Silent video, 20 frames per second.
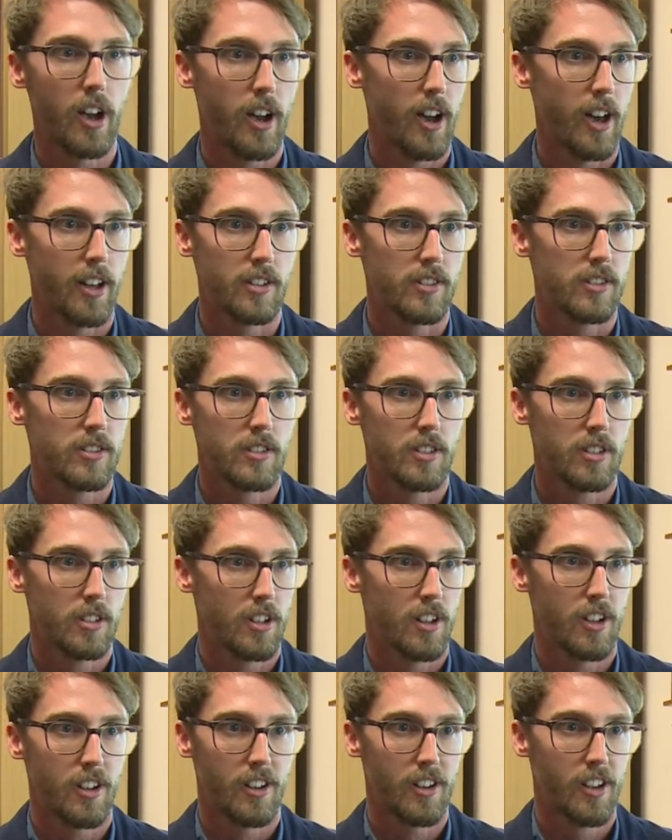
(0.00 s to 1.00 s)
And
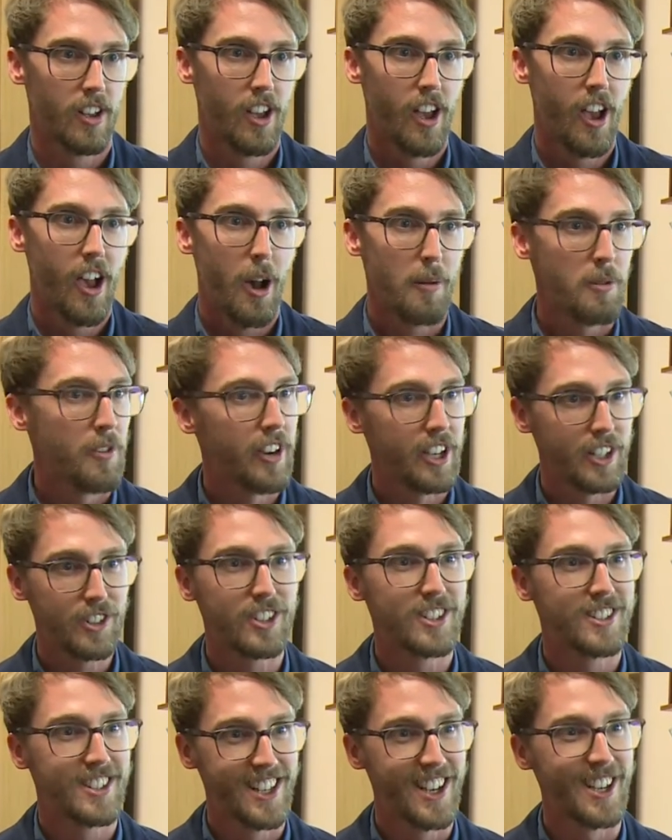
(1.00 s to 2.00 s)
I'd be very
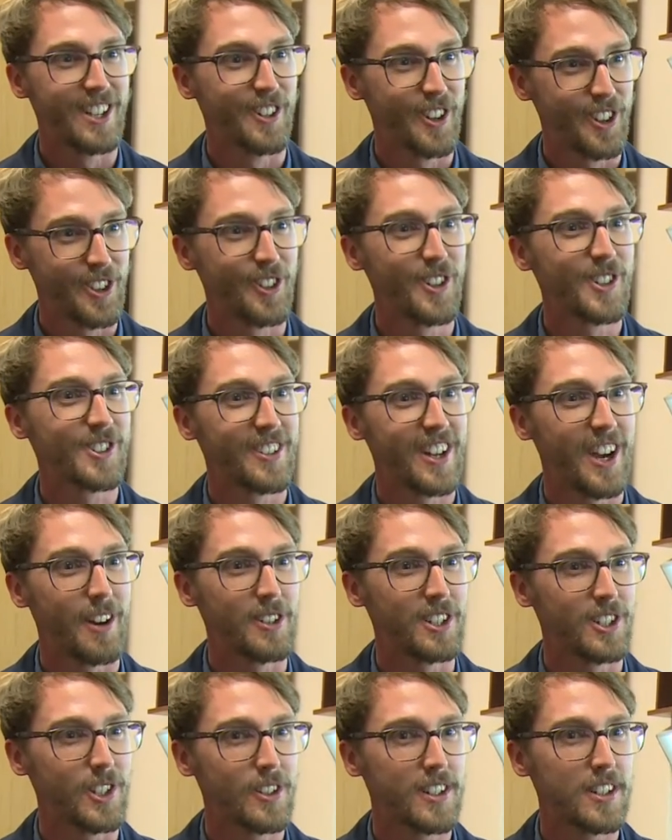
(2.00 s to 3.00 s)
interested to hear your thoughts on how
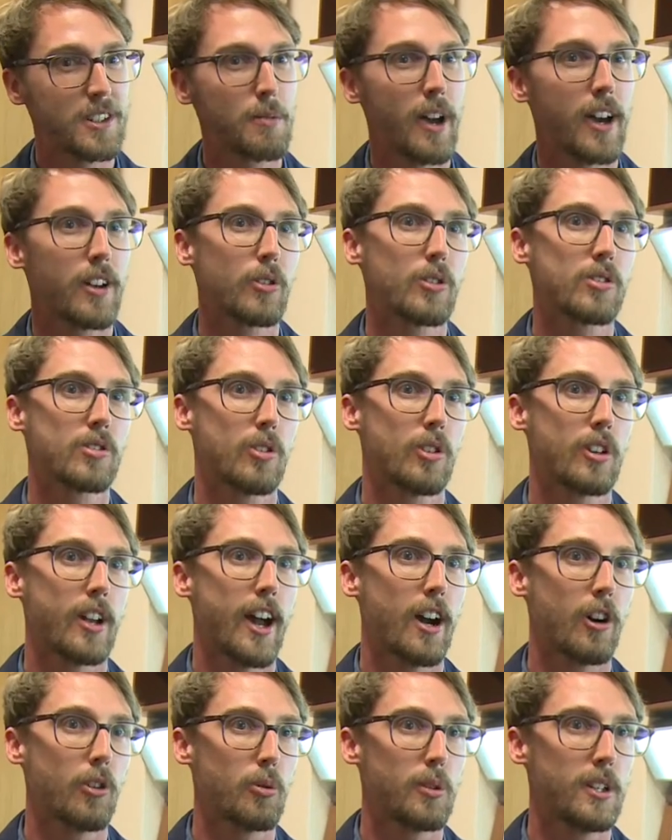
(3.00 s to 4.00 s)
we do this, and also on
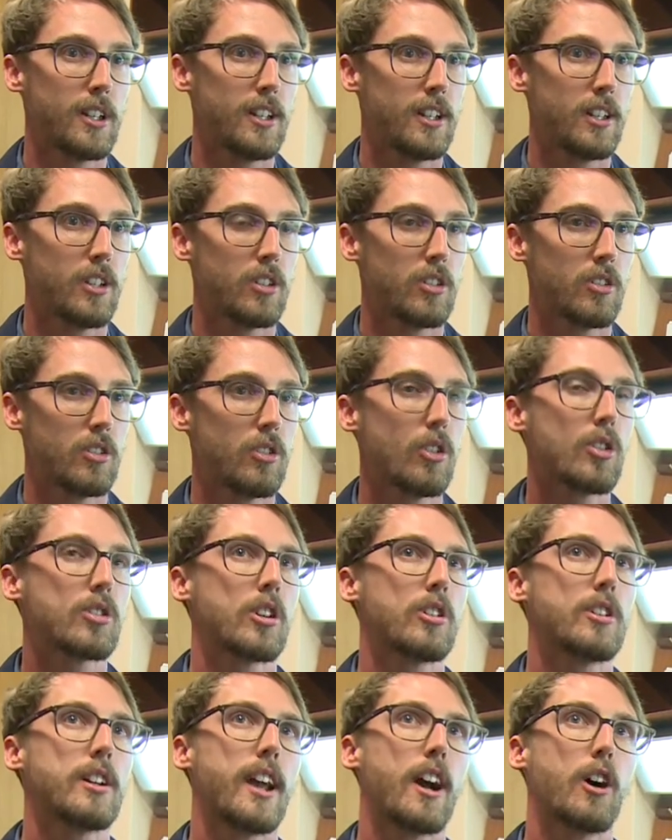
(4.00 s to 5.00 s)
how we, not
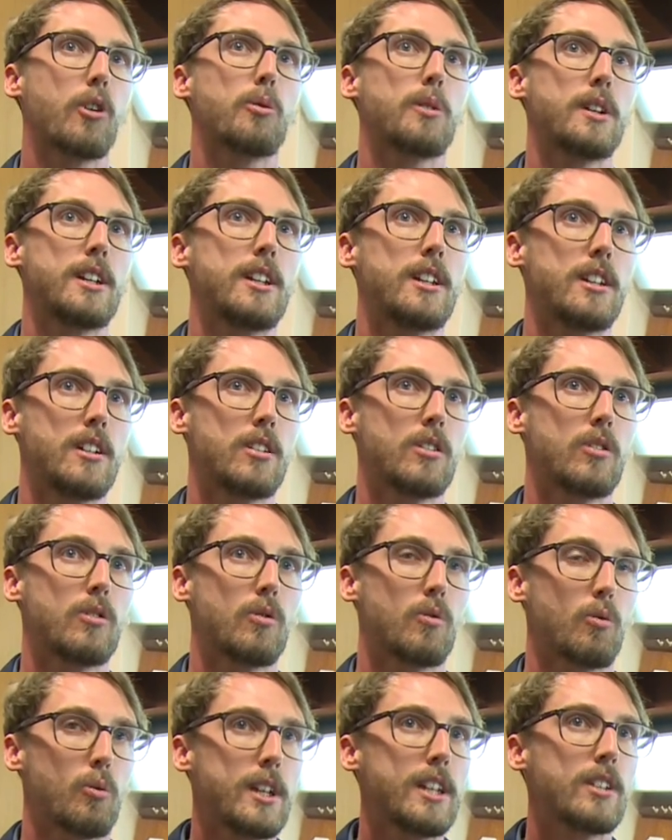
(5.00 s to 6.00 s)
only how we
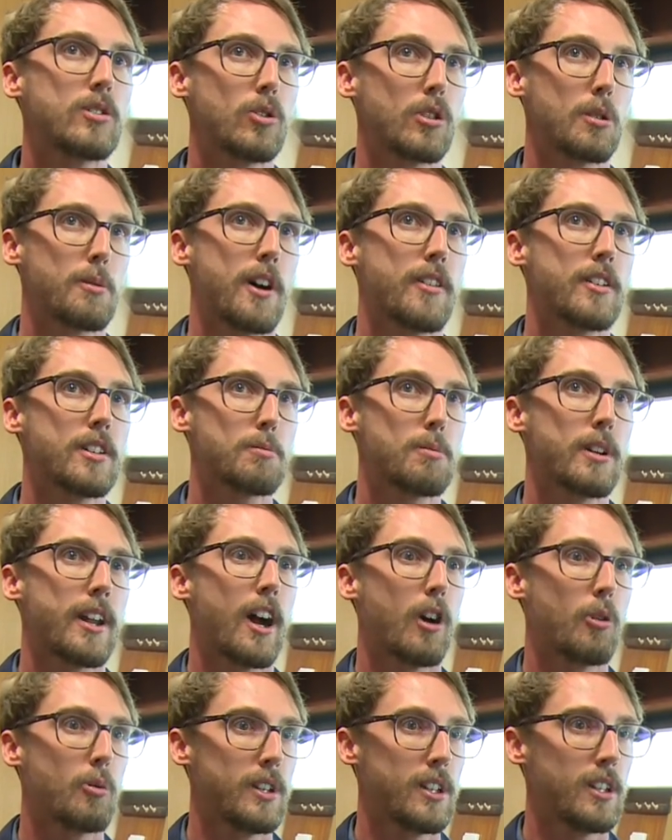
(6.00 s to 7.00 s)
talk about this, but
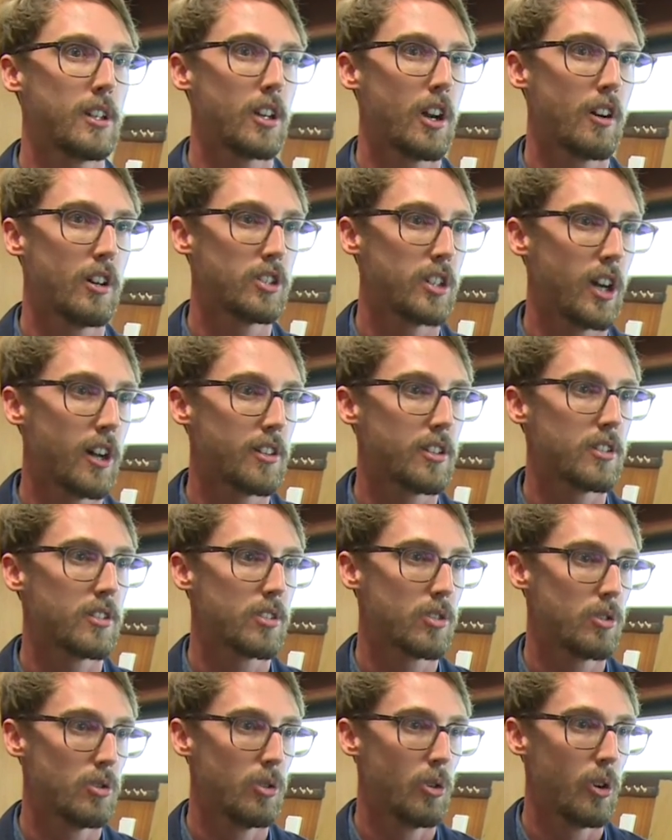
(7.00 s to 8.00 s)
how we encourage
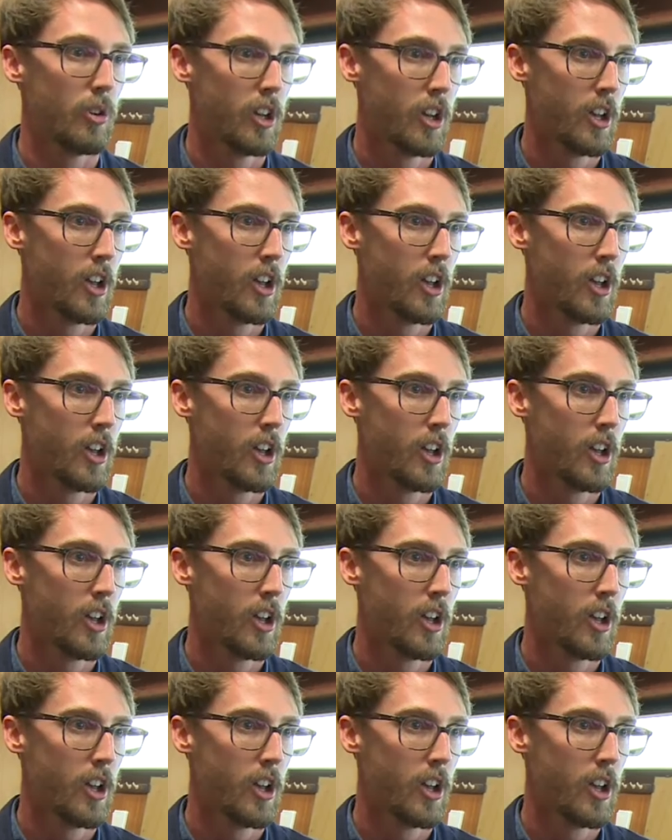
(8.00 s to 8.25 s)
others who